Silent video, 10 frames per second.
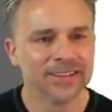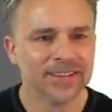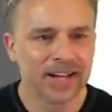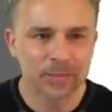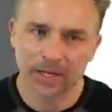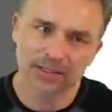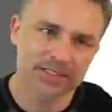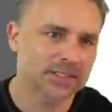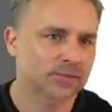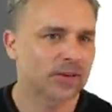amongst
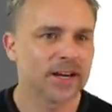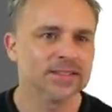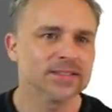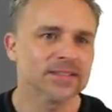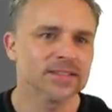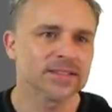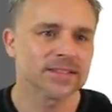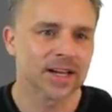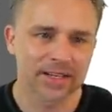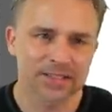his friends,
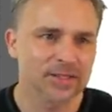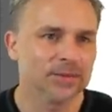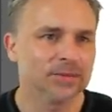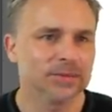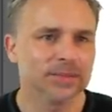I assume.